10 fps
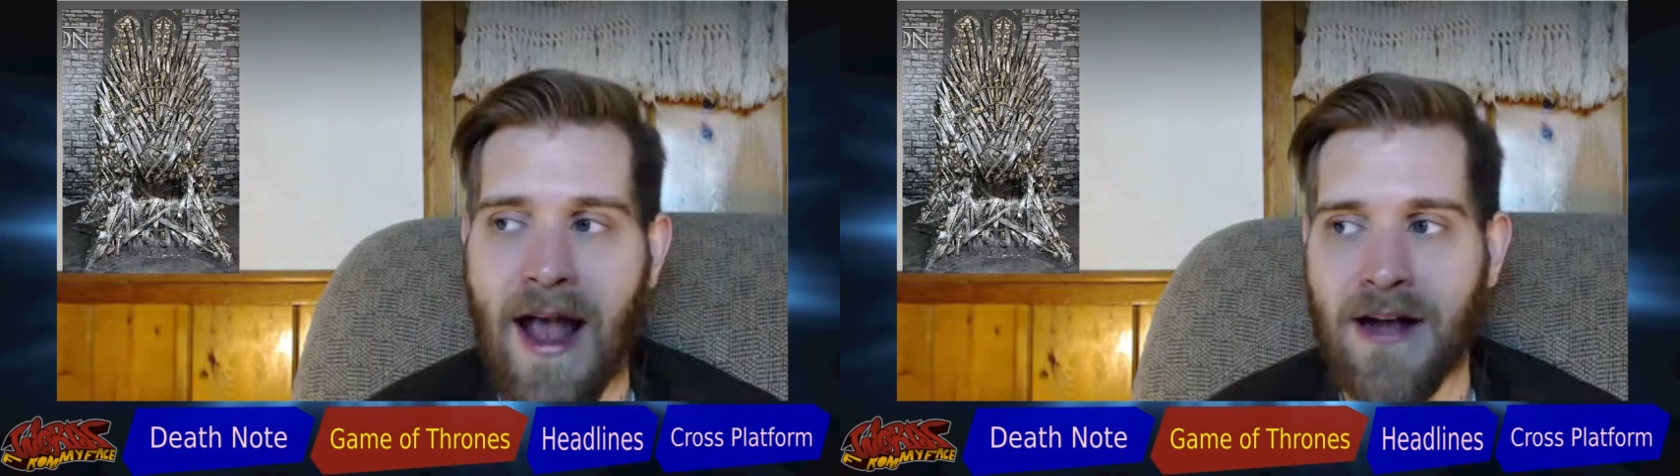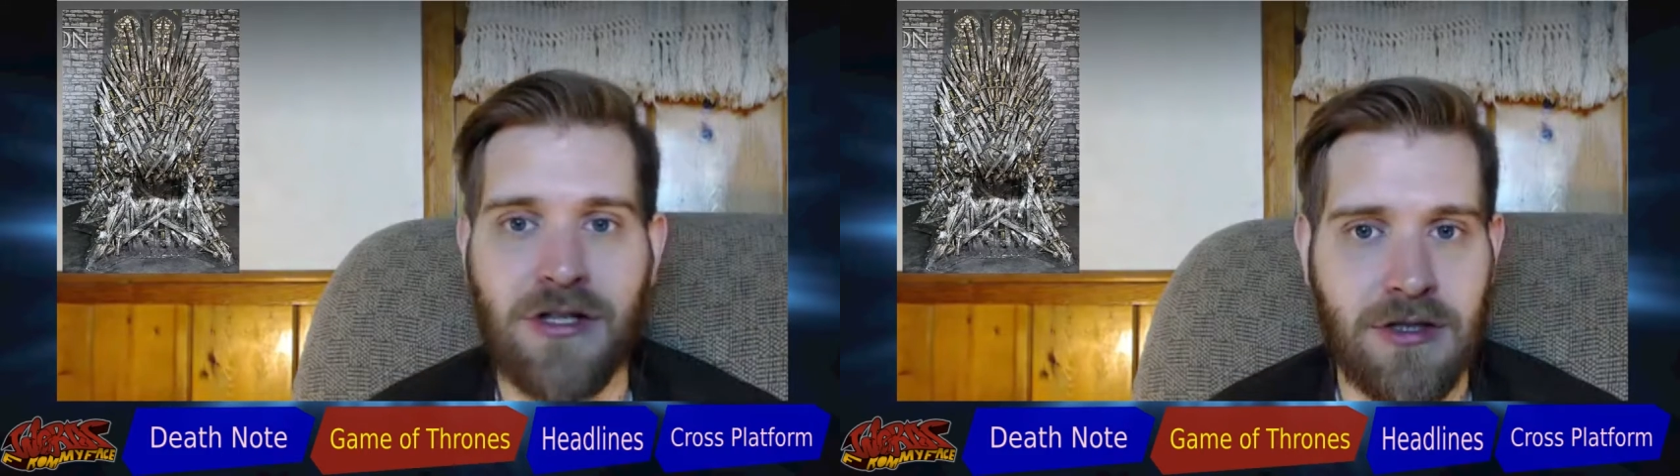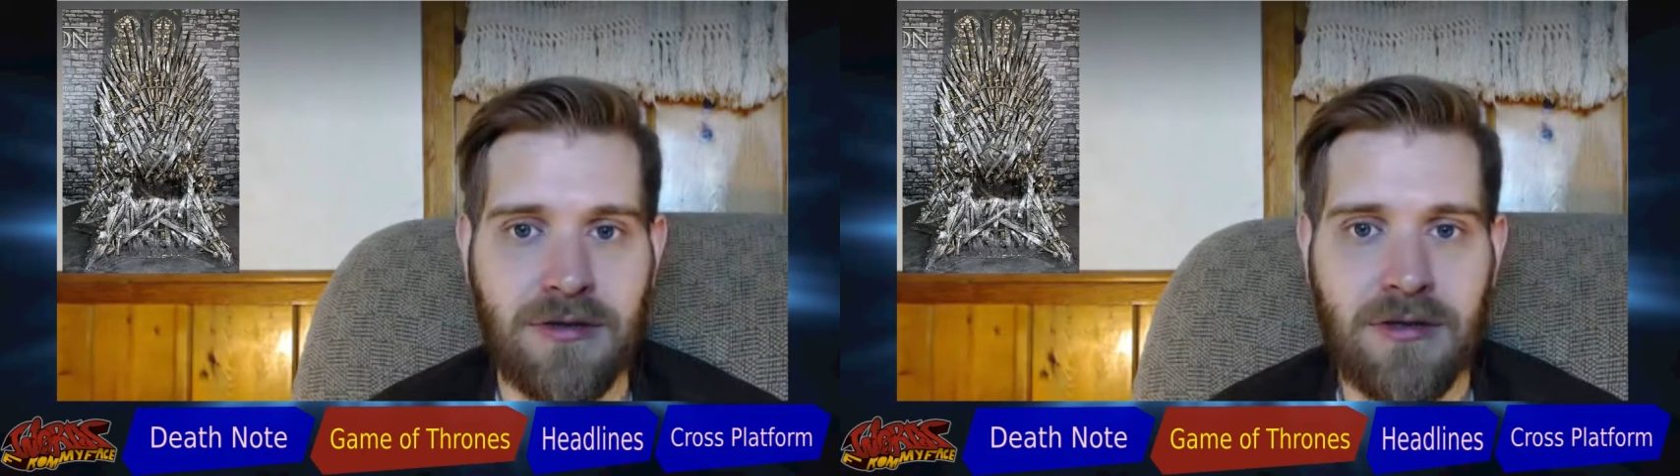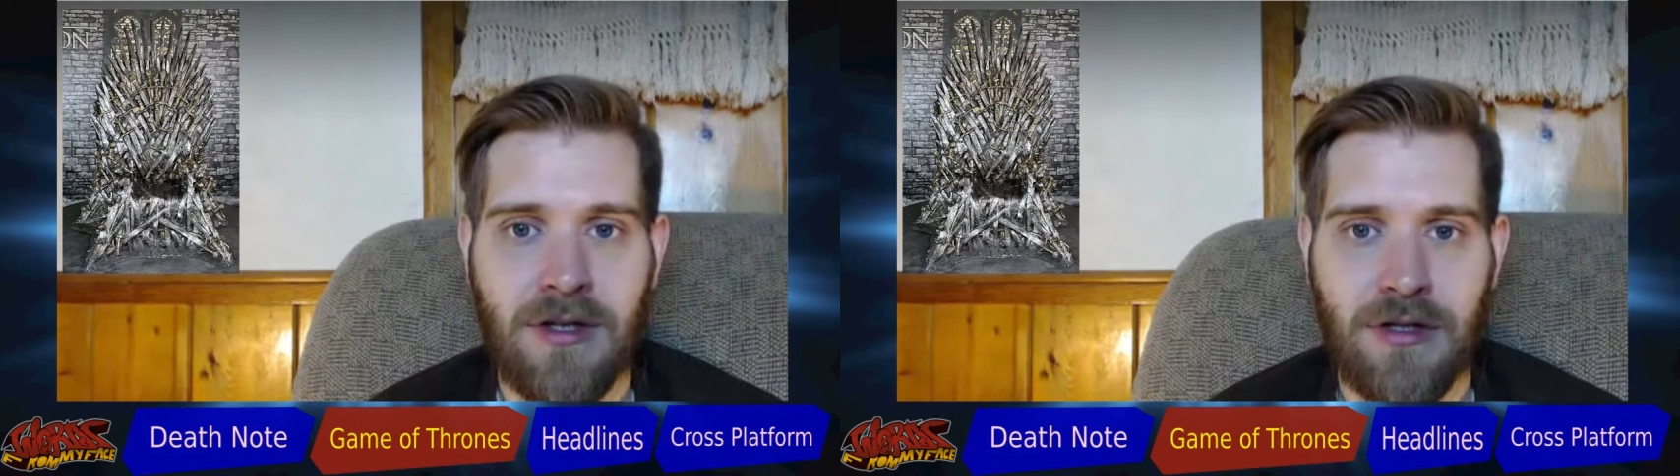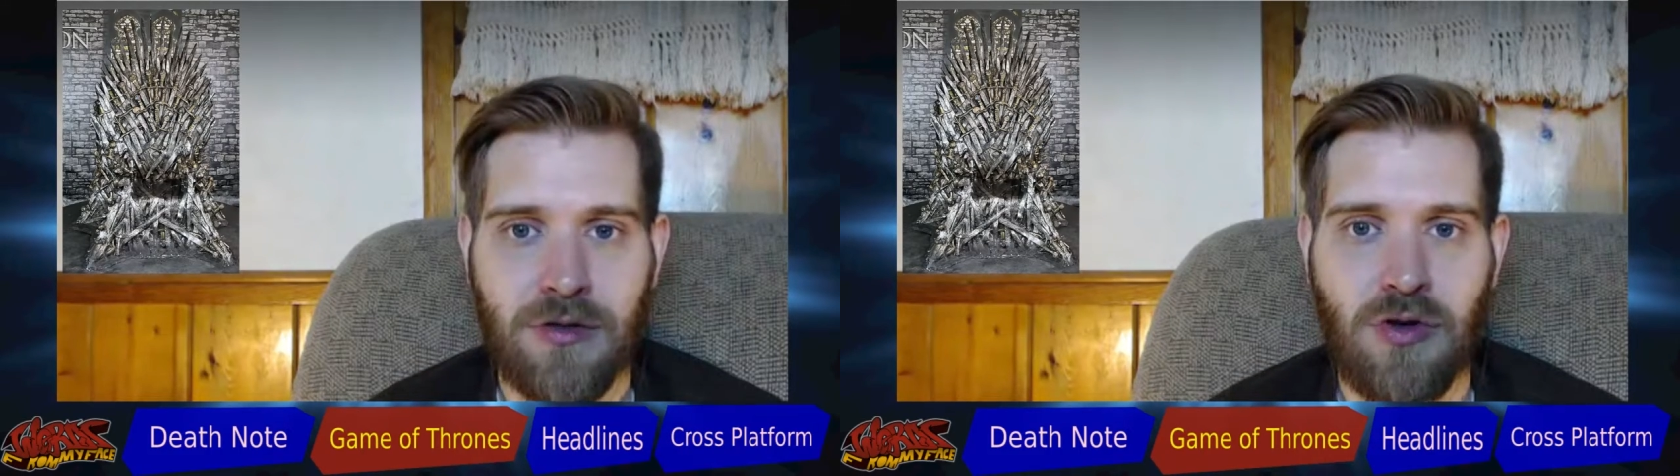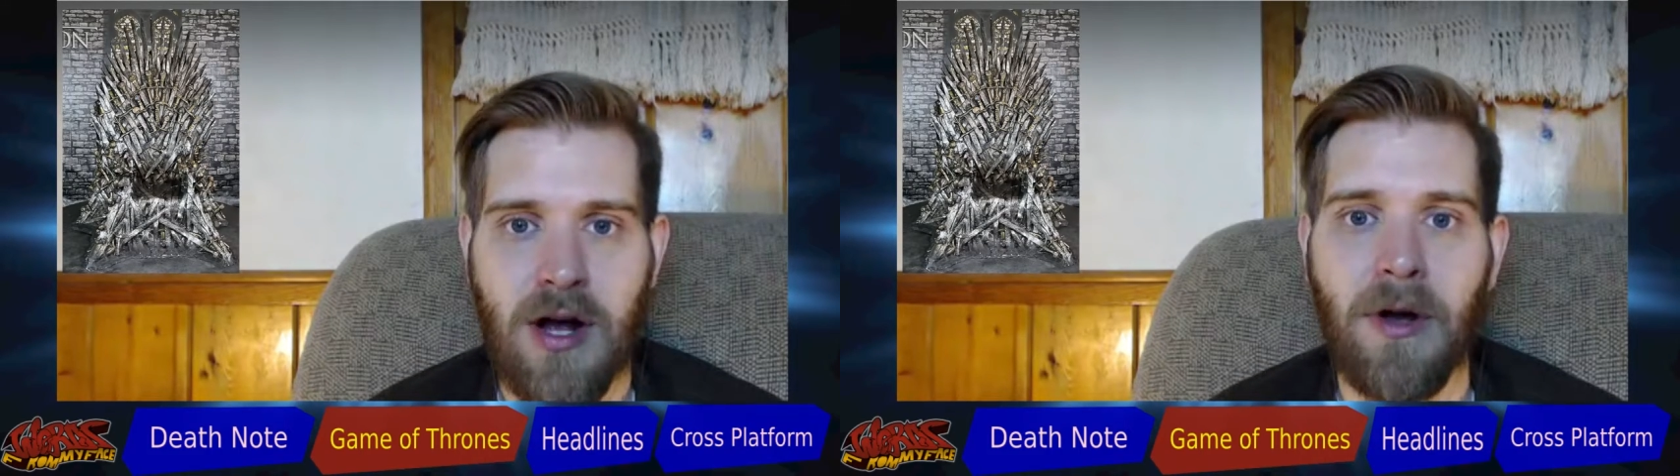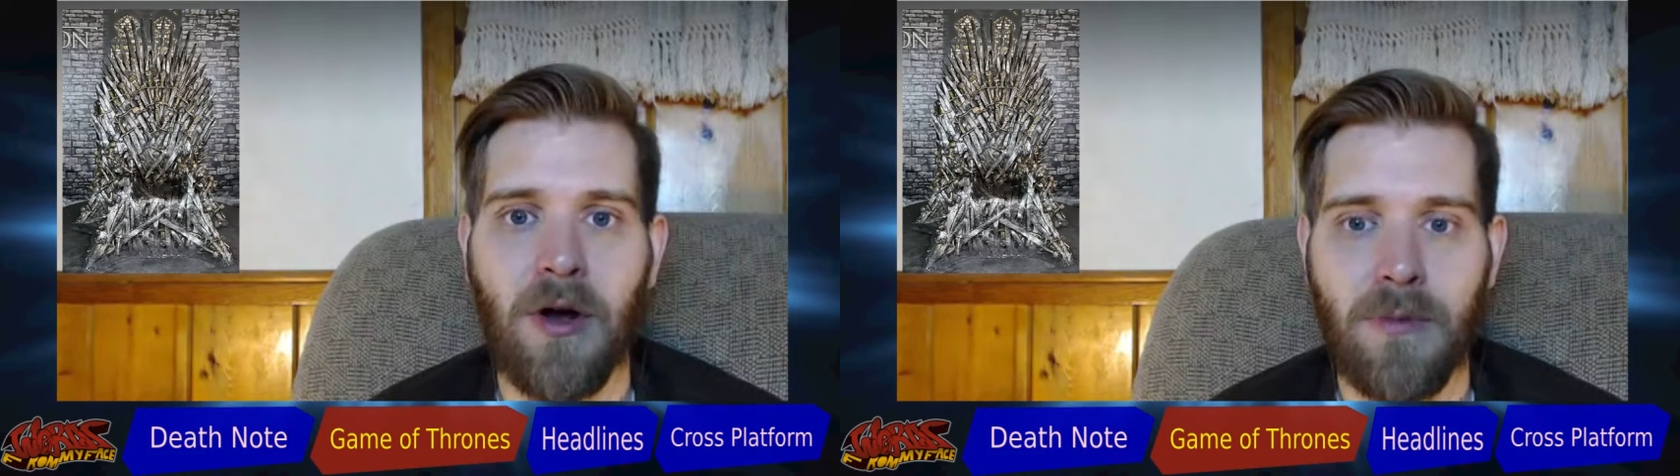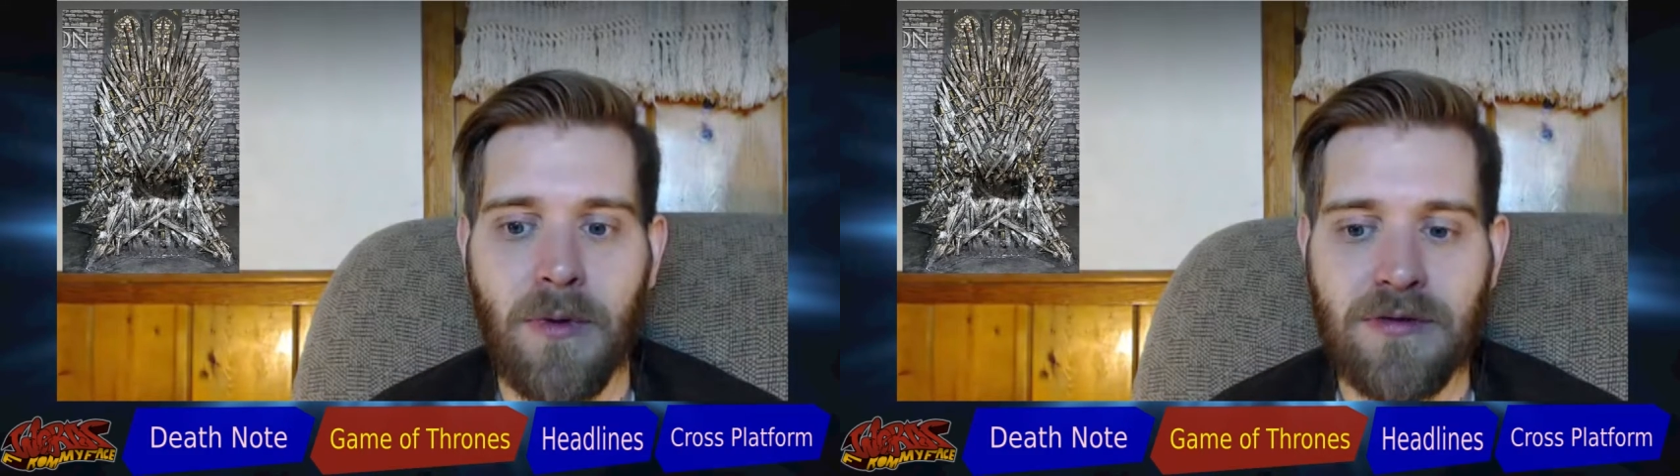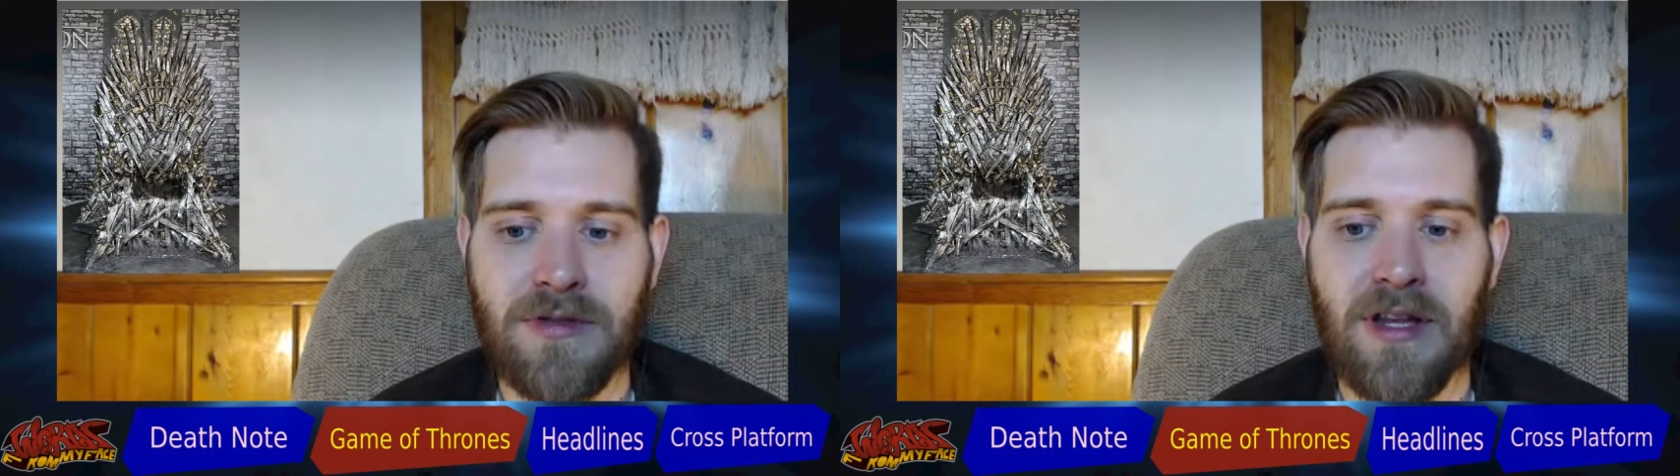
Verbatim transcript: action drama almost.